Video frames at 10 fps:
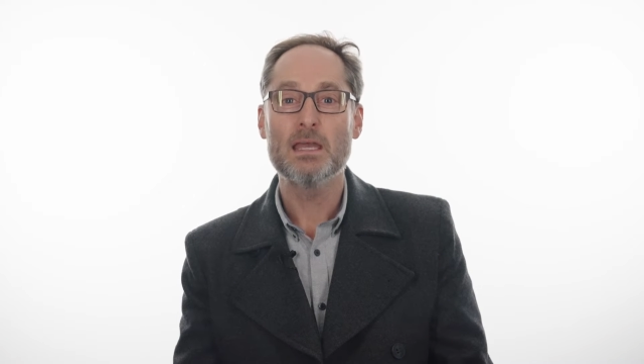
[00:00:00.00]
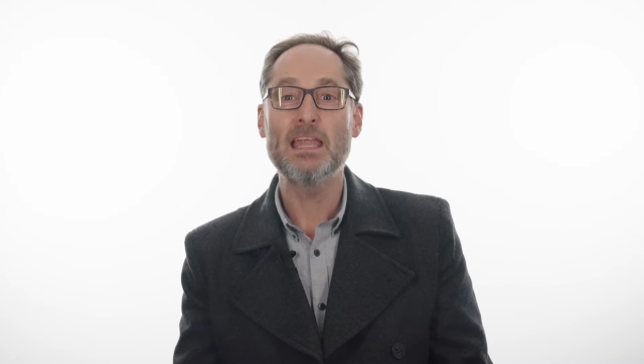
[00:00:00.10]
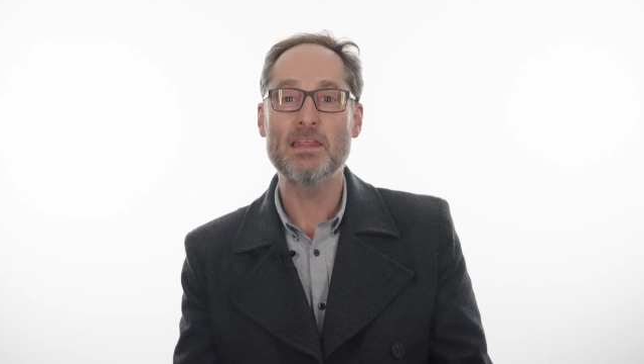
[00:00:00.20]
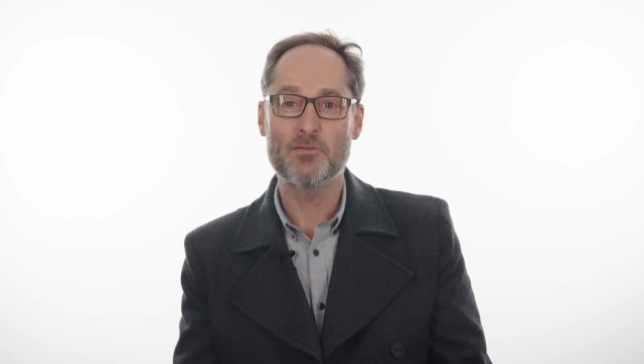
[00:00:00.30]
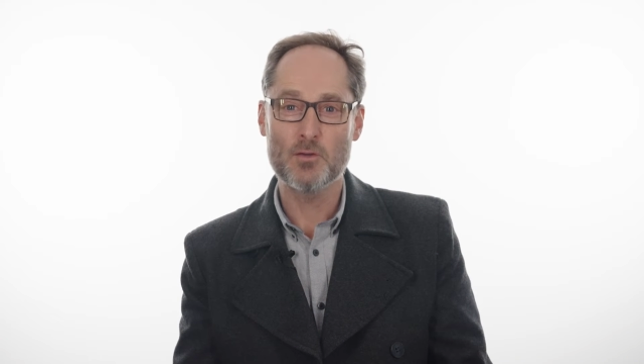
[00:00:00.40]

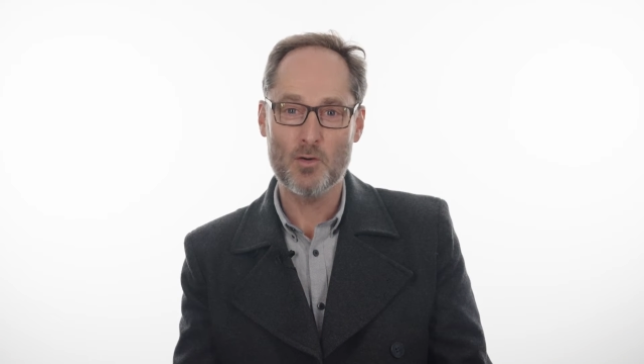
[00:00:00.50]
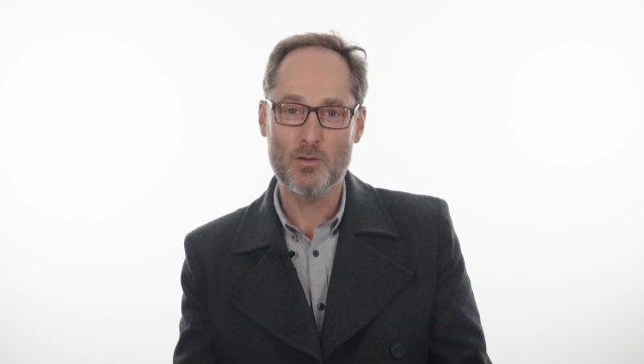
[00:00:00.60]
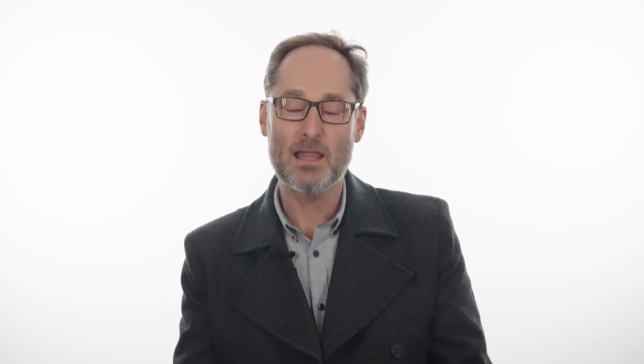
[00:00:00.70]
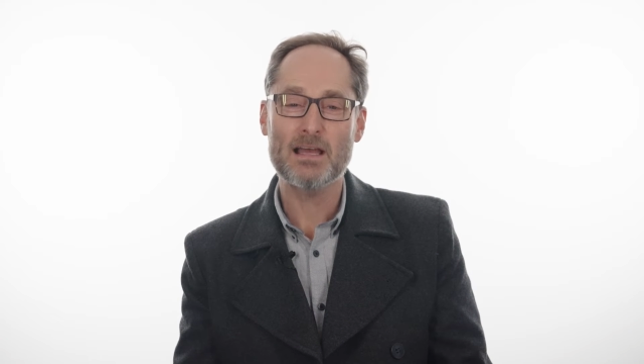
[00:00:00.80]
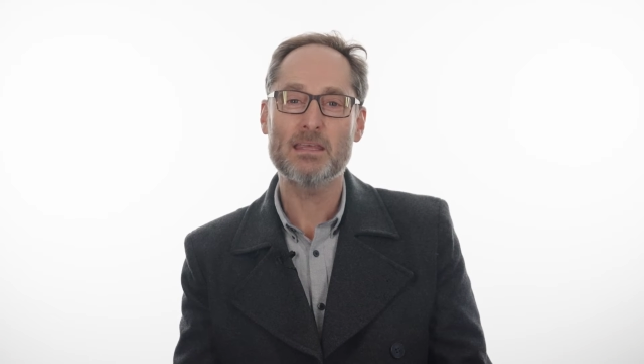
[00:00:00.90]
And if you're
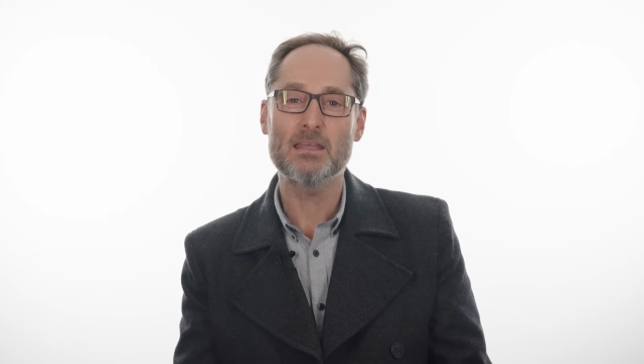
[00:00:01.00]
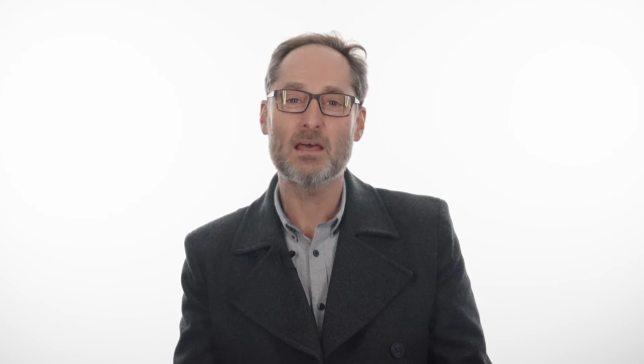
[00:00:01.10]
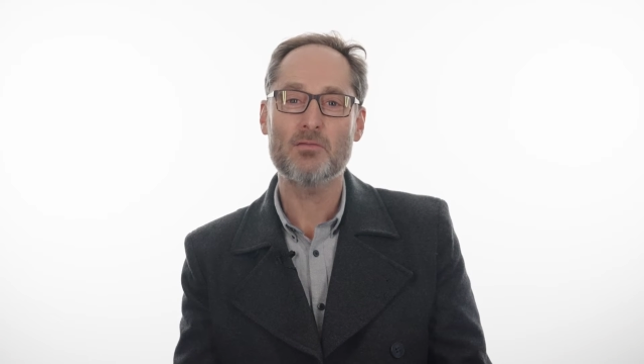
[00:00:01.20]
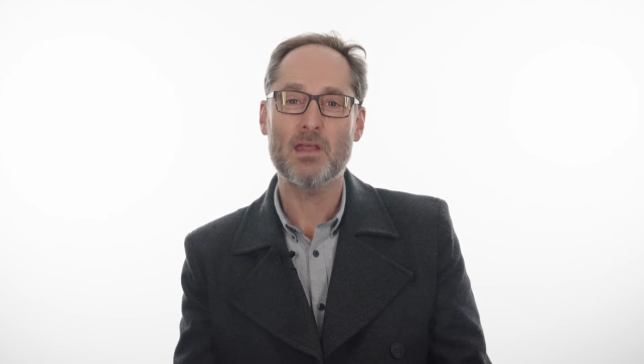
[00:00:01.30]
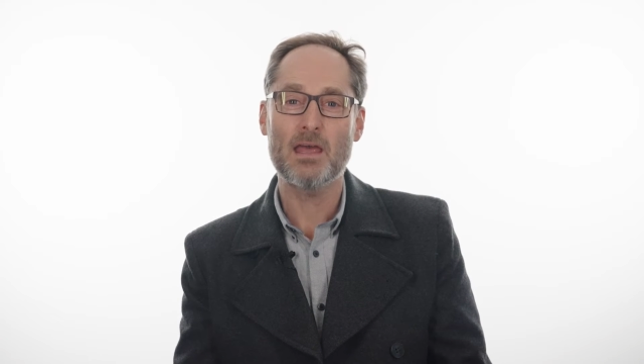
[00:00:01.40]
lucky
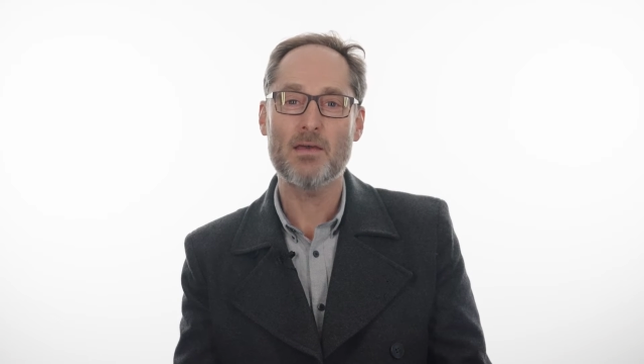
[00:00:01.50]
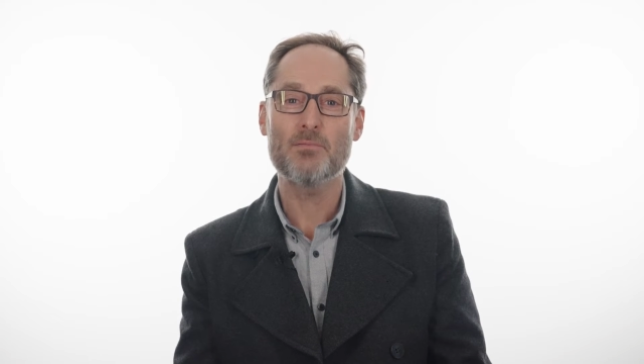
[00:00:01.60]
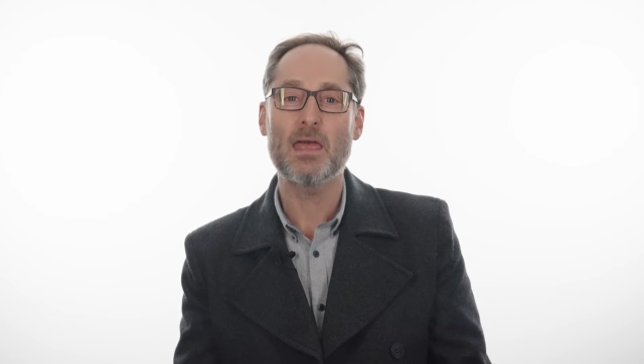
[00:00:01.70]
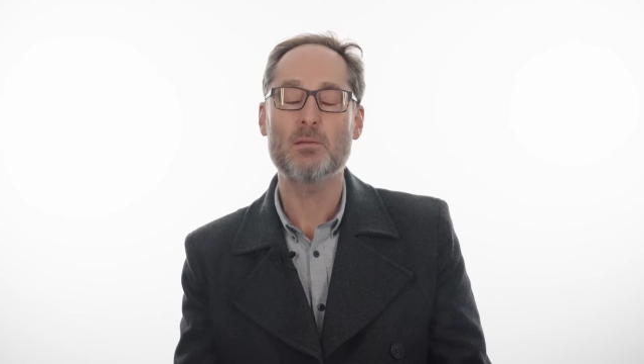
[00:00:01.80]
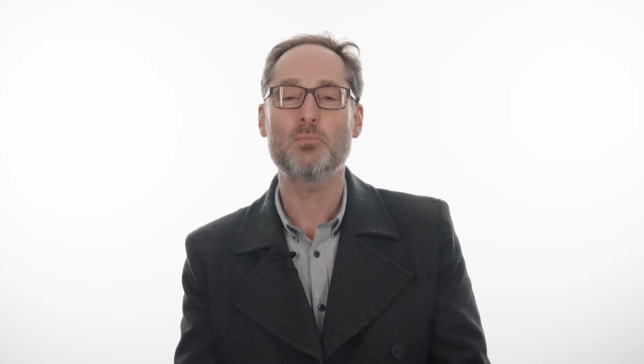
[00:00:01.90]
enough to
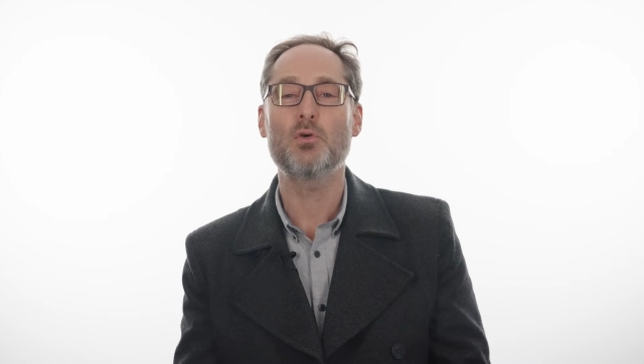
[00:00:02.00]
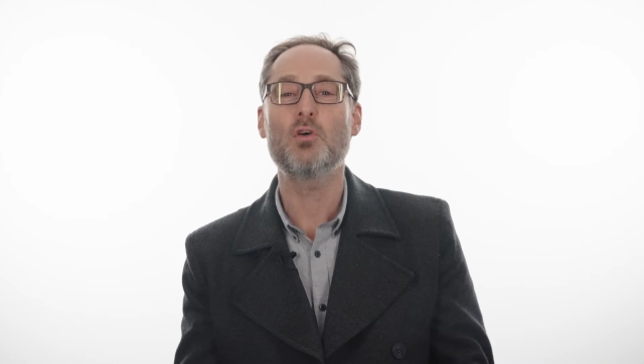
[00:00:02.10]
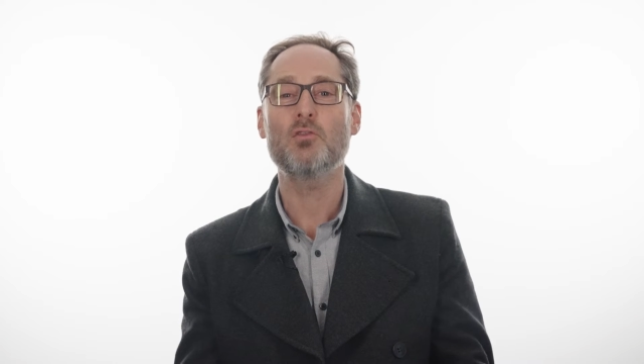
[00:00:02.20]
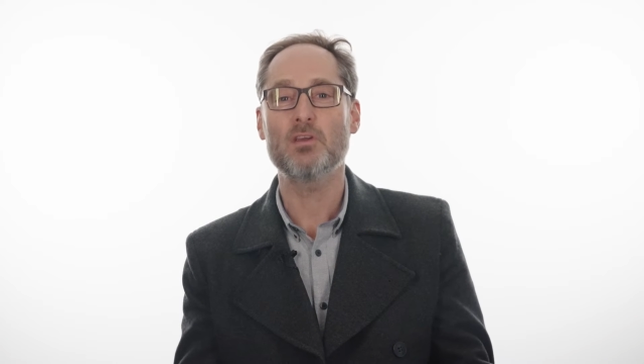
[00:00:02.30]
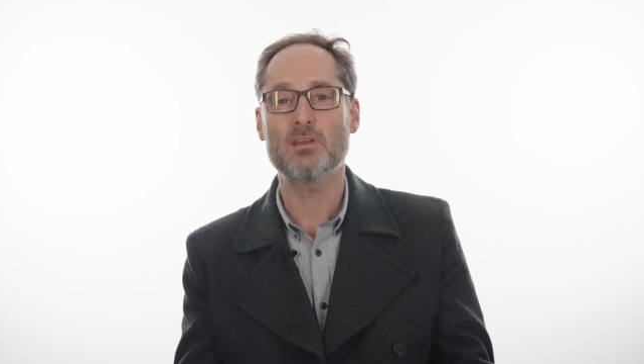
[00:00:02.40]
have that
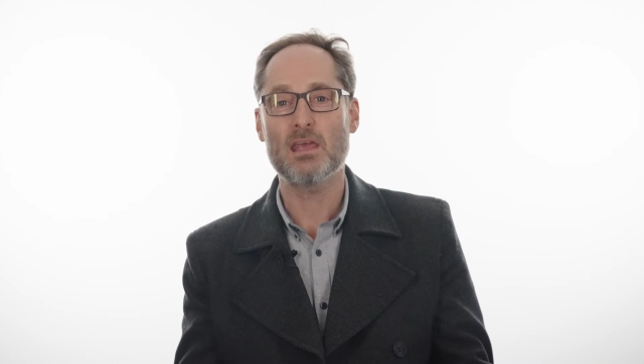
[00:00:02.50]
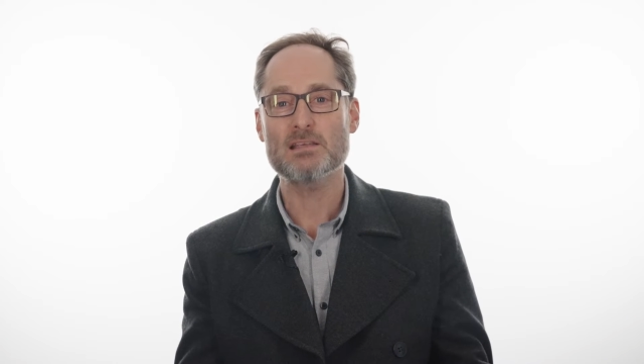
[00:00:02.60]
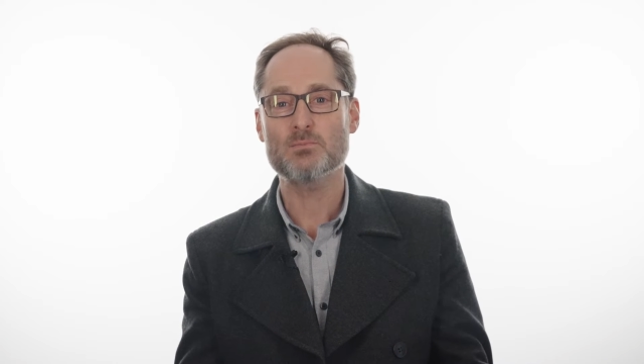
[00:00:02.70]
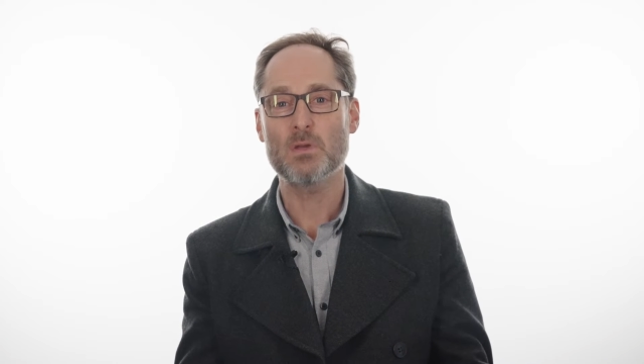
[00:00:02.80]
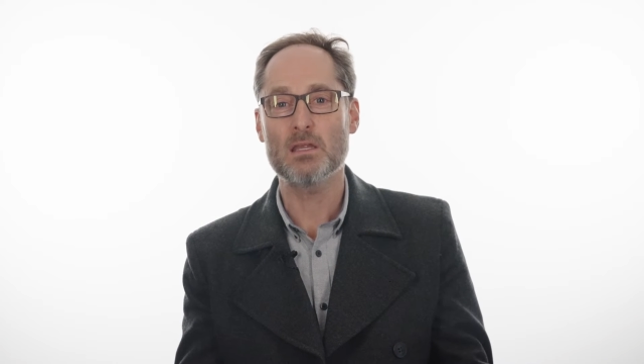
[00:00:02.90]
perfect
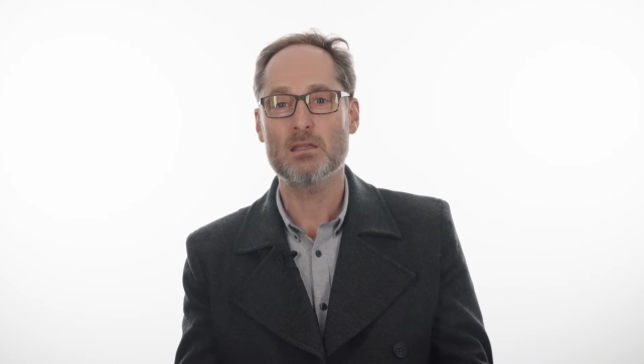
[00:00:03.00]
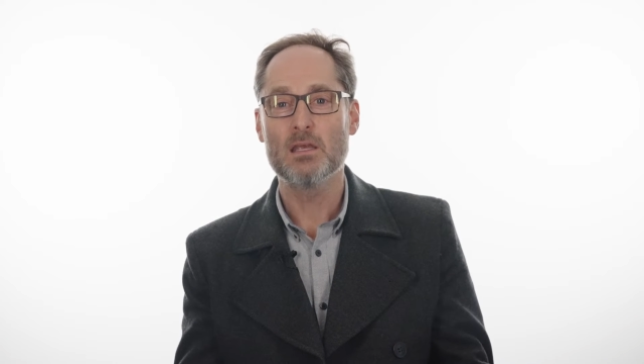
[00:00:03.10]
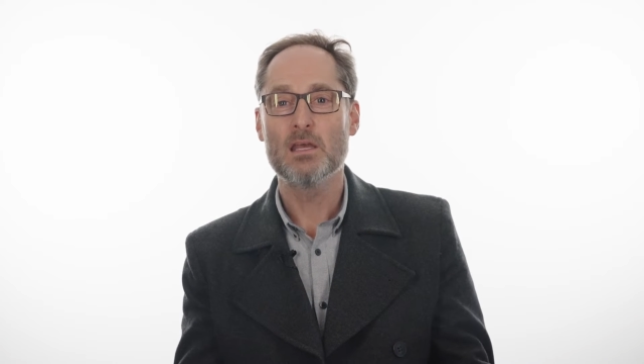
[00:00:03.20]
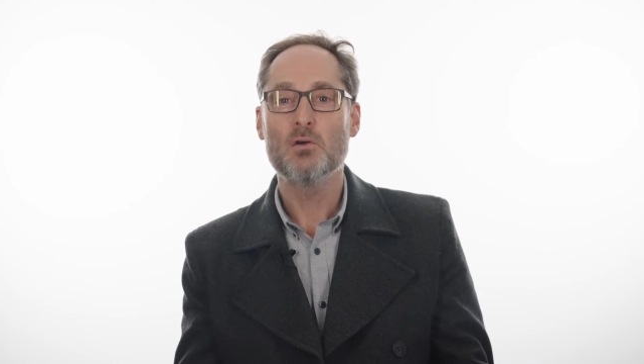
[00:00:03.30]
aspect,